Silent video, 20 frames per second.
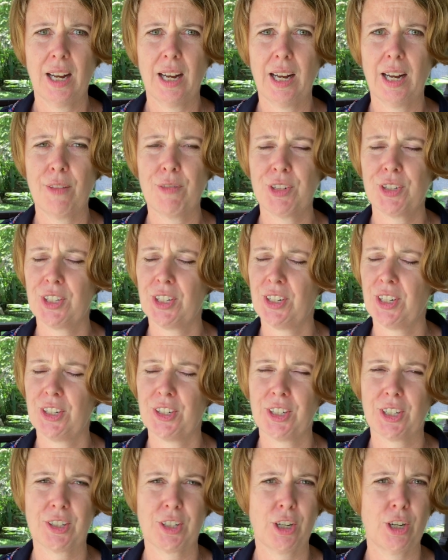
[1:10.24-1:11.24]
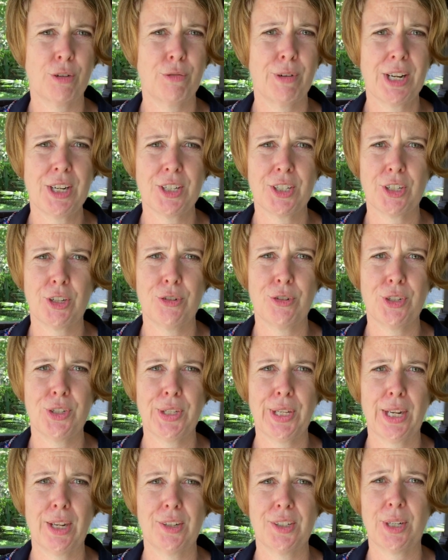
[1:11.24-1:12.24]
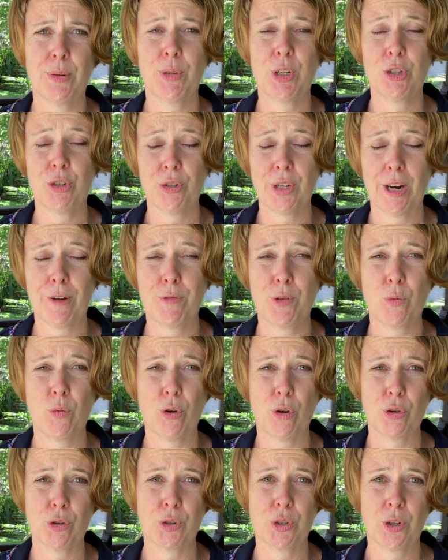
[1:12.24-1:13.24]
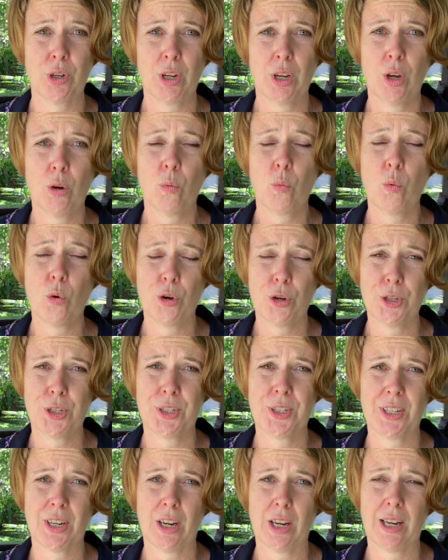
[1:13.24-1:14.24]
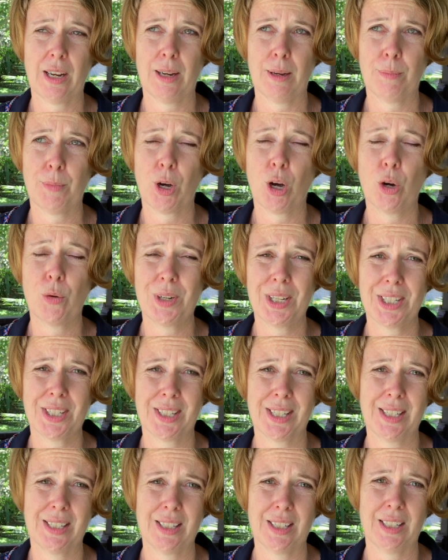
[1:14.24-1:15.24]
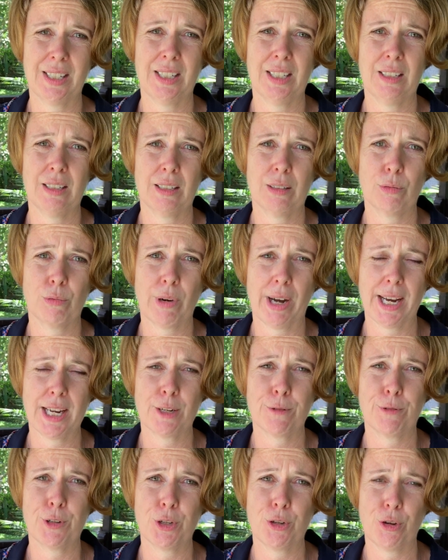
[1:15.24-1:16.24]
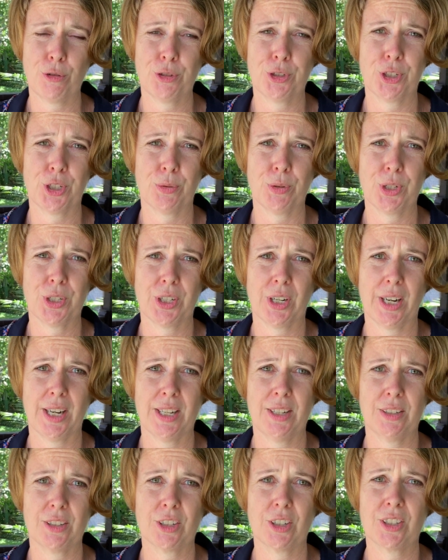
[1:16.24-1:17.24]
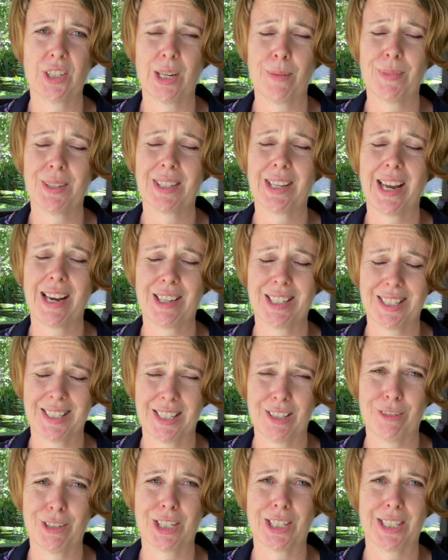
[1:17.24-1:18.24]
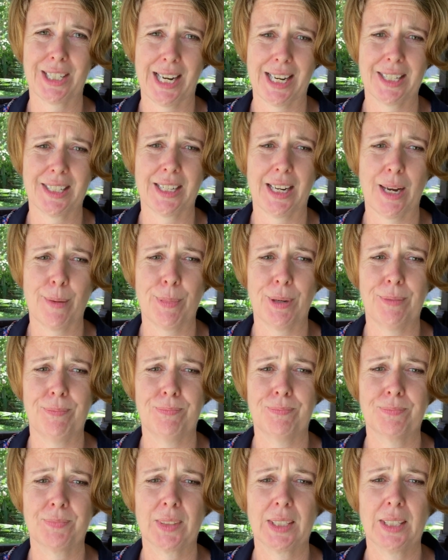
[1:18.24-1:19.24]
The statistics are horrendous in New Zealand, and we do have the world's worst OECD rate for youth suicide, so something seriously has to happen.